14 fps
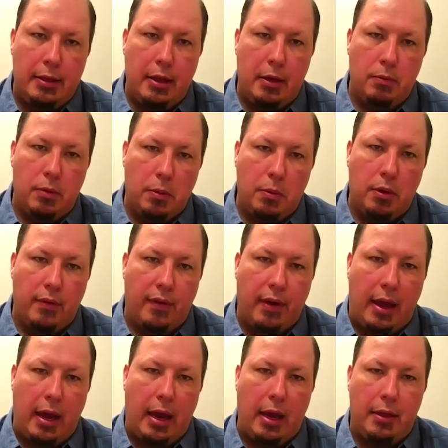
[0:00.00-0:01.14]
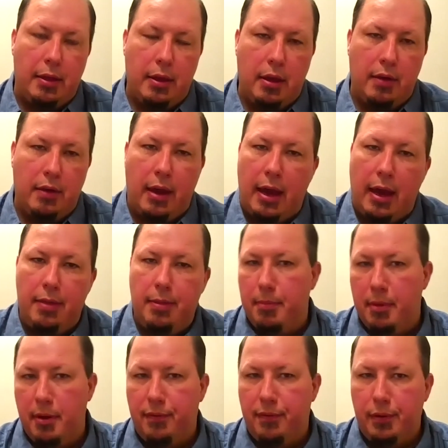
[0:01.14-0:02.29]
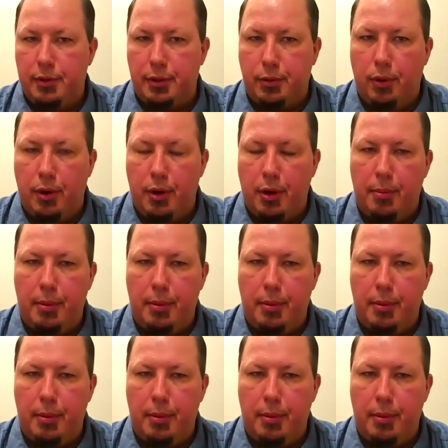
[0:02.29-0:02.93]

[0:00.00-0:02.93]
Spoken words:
that we would have had if it hadn't been for Sequoia,